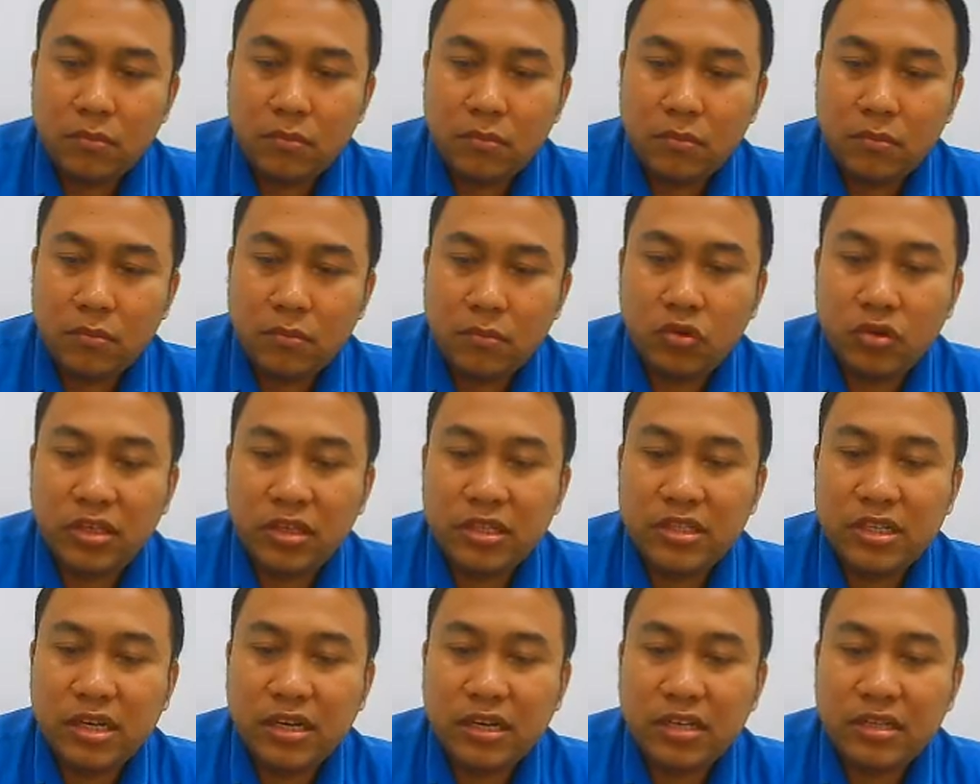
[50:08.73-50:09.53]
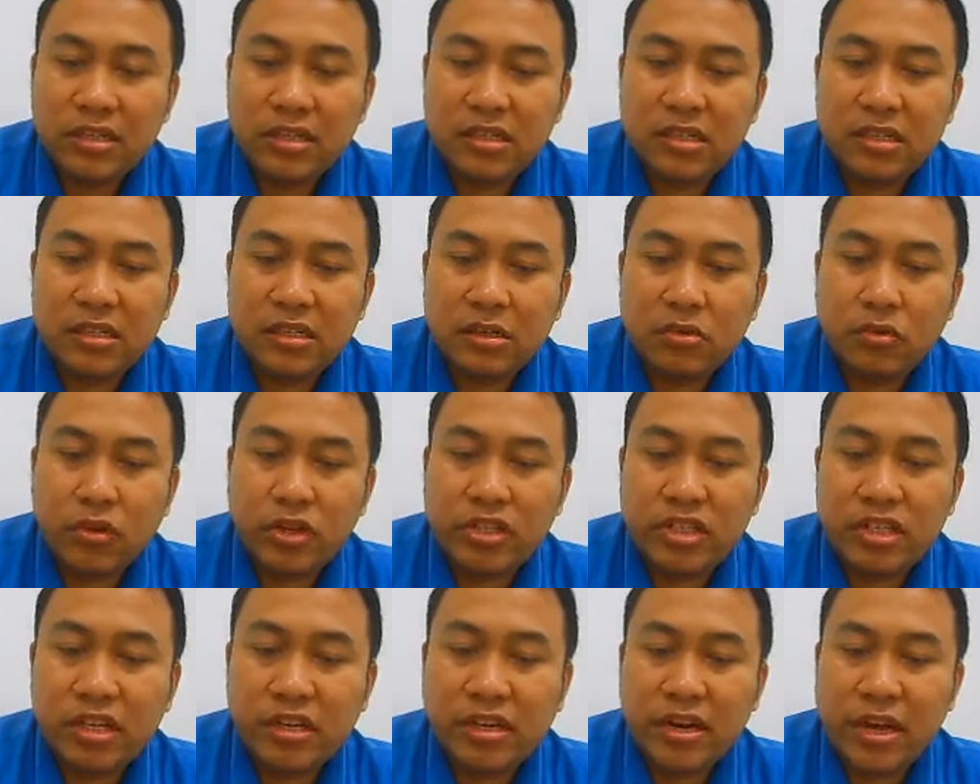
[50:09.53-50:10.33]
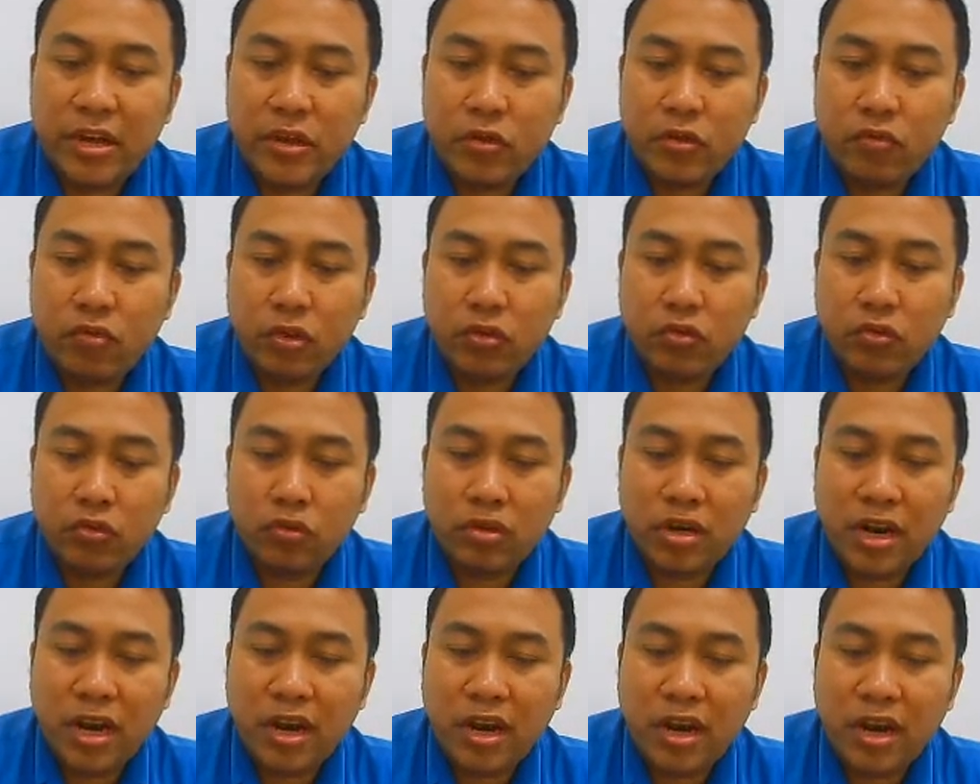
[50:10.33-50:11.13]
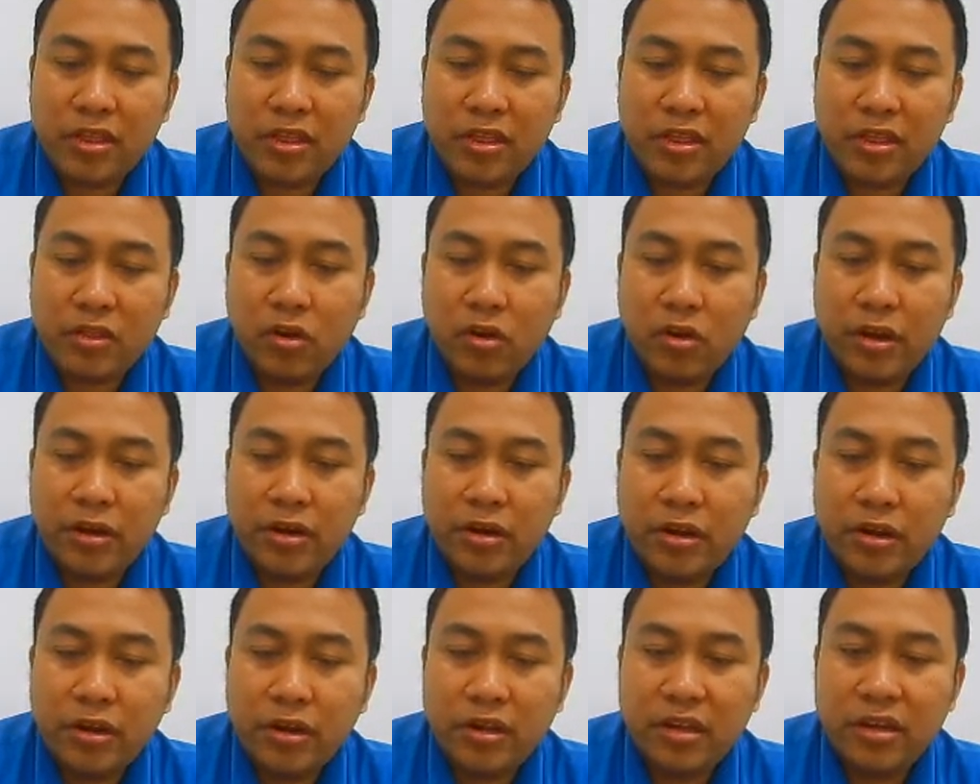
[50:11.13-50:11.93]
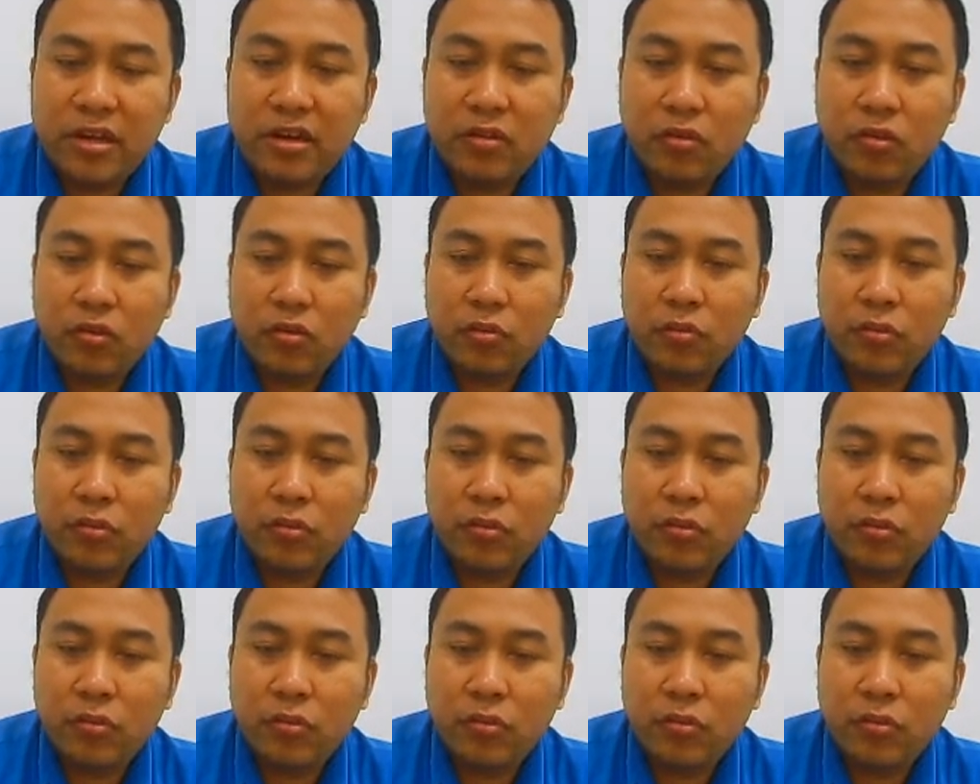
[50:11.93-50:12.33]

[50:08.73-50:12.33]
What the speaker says: So these are the question that you want to try later on. Yeah,